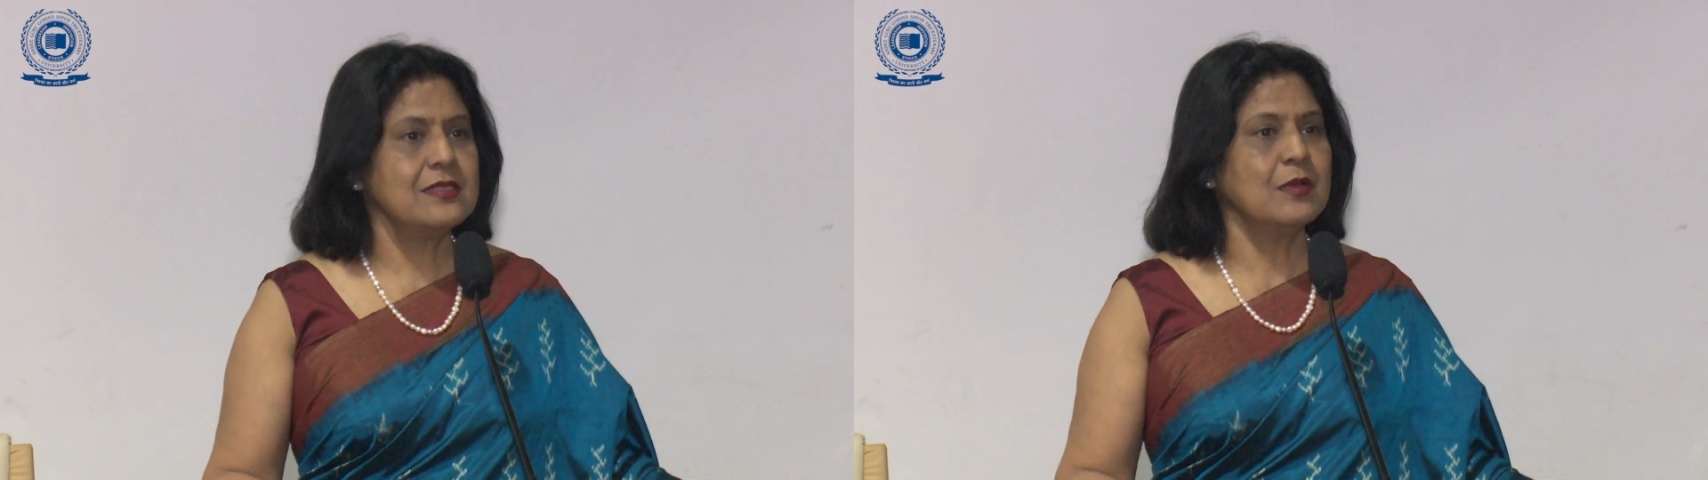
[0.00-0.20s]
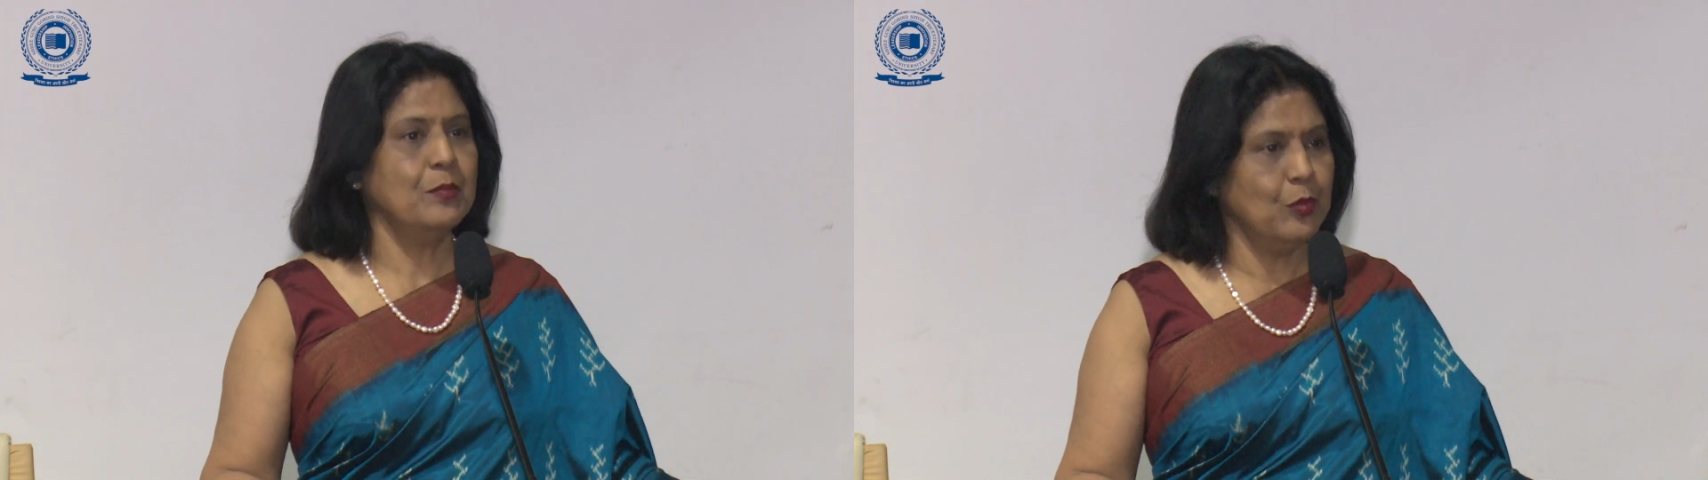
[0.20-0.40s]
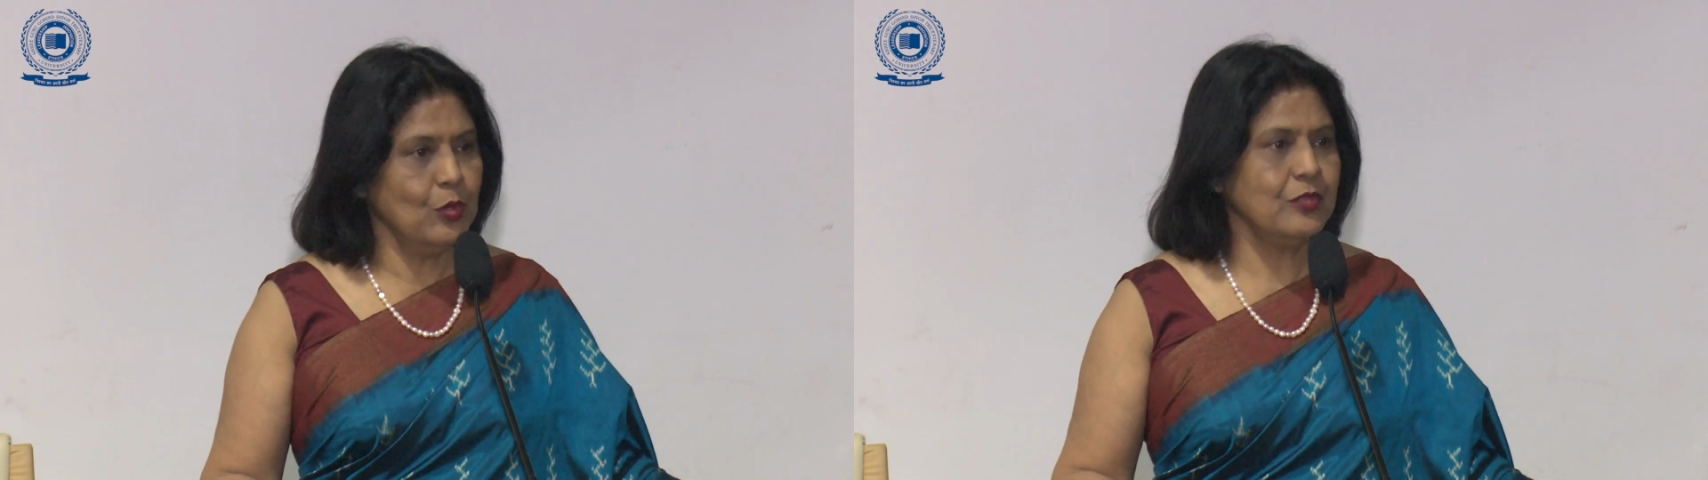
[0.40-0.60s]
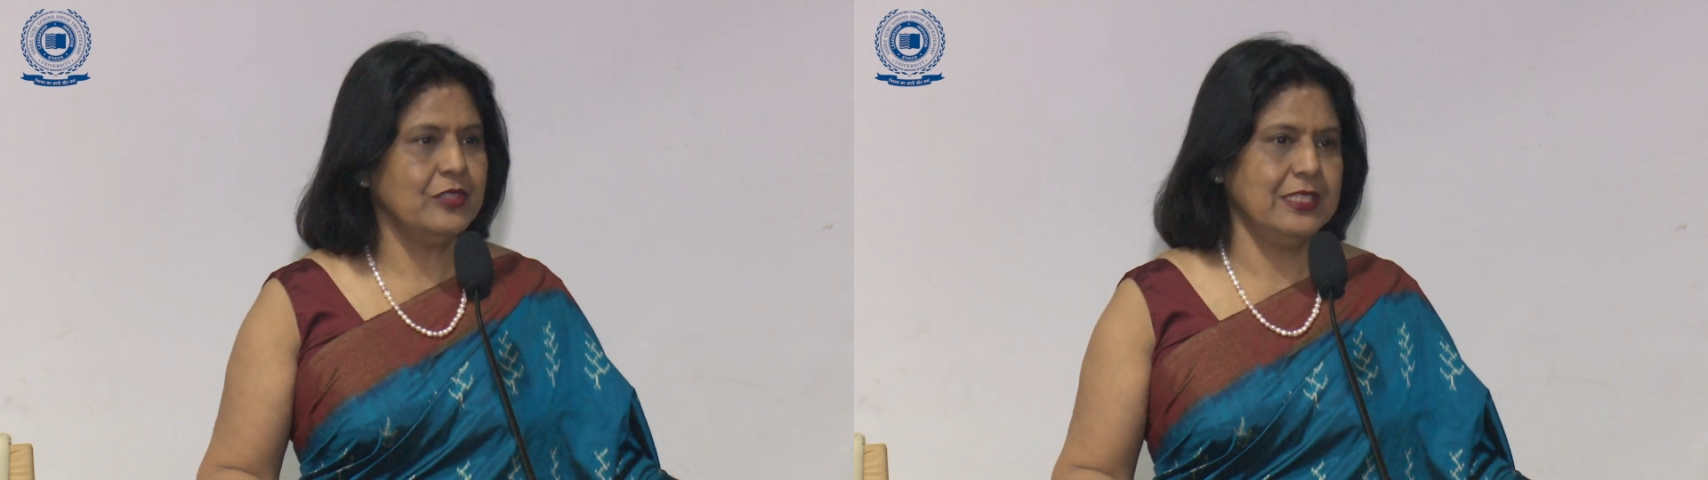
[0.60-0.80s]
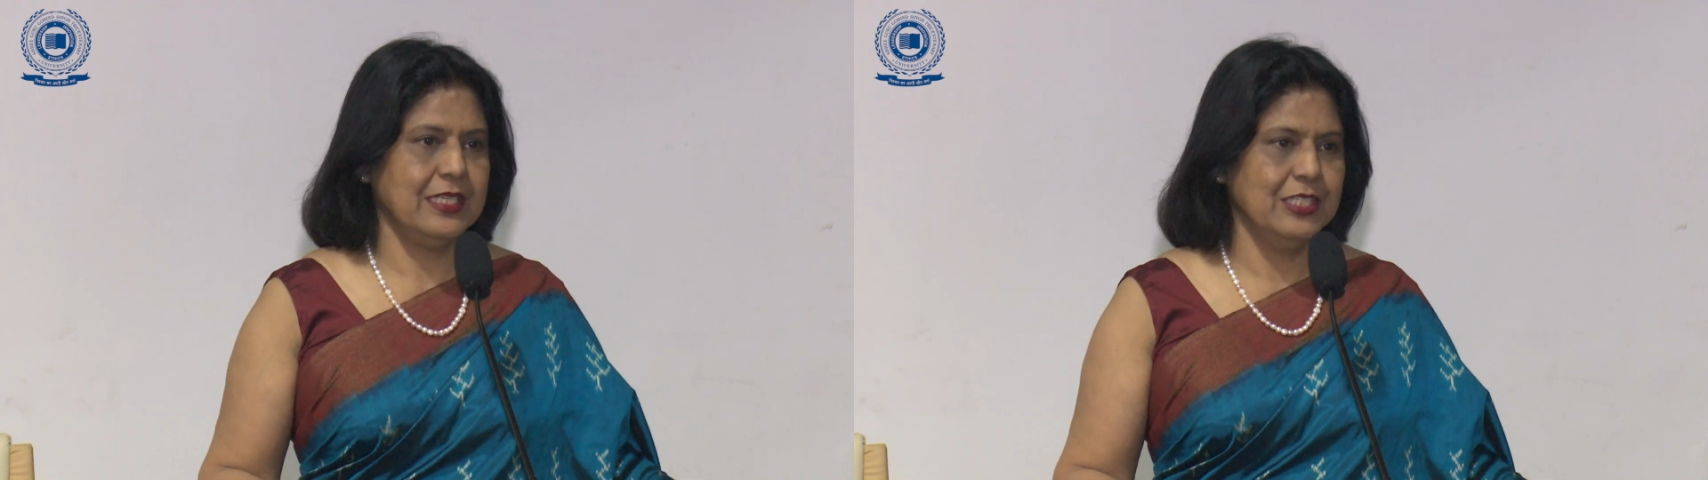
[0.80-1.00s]
support of
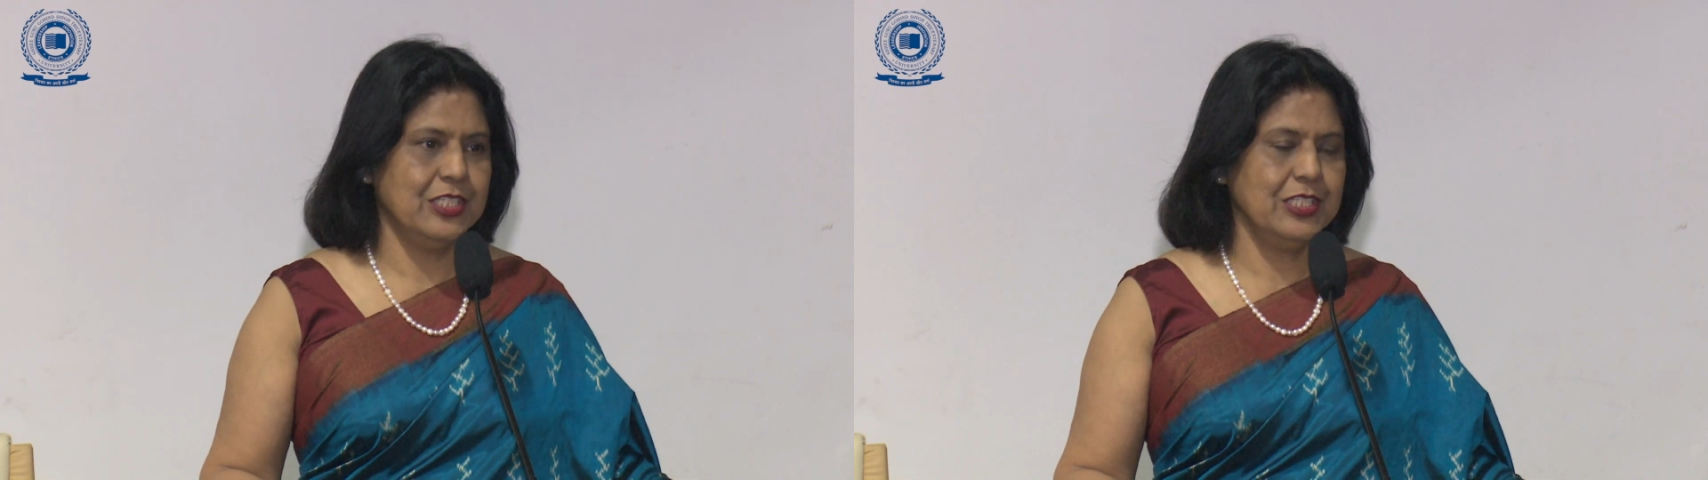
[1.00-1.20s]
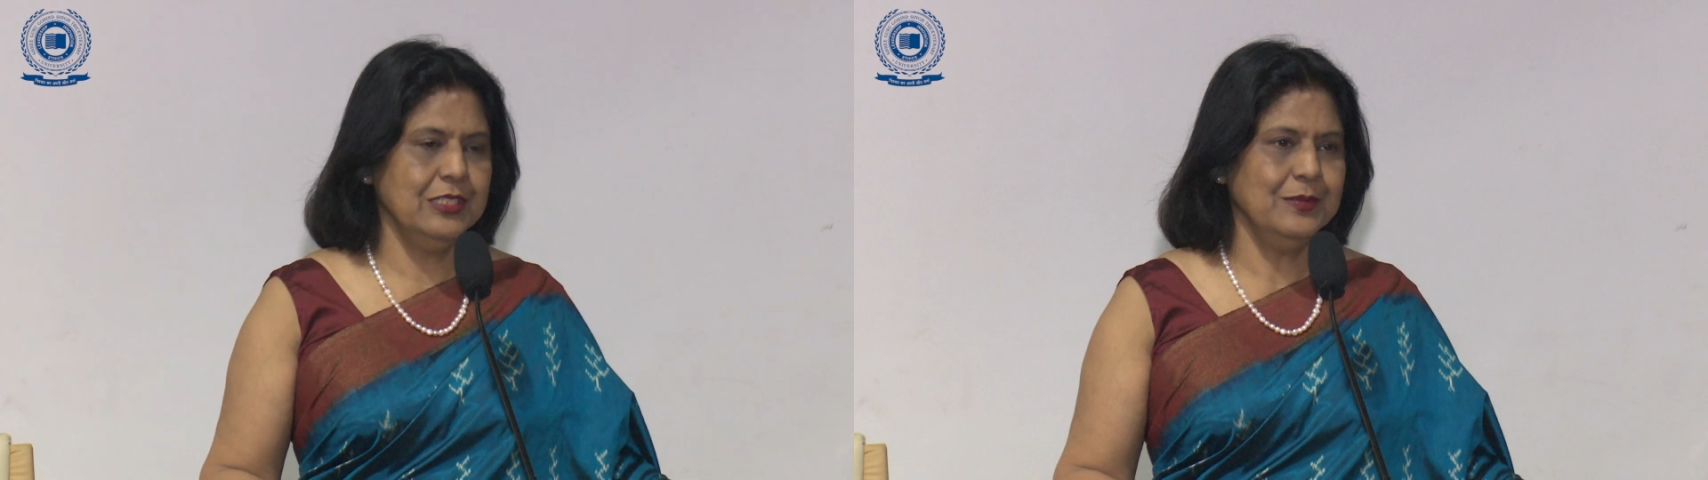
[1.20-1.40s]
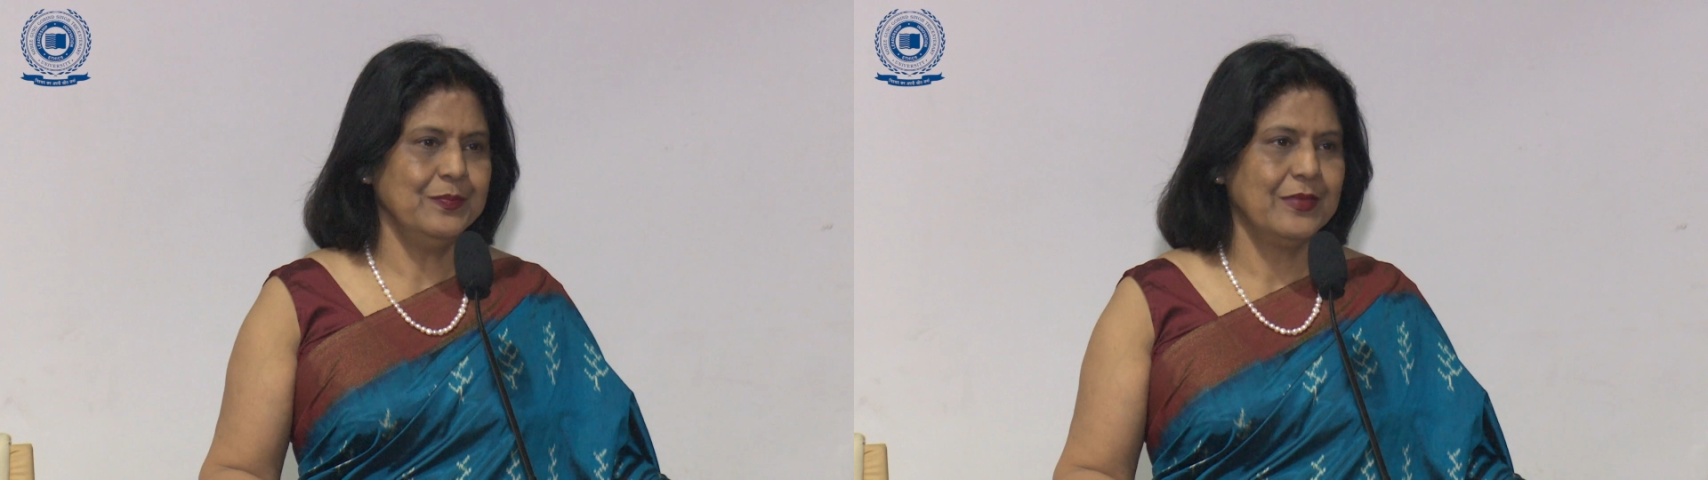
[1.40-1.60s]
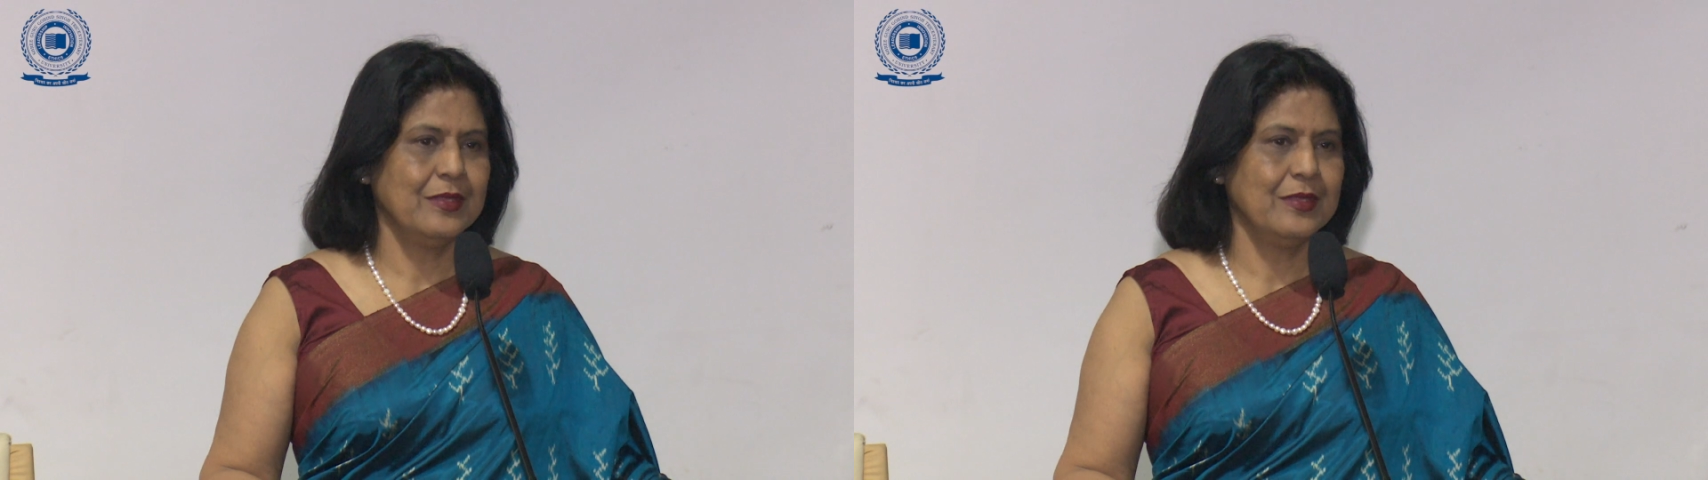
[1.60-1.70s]
the technician,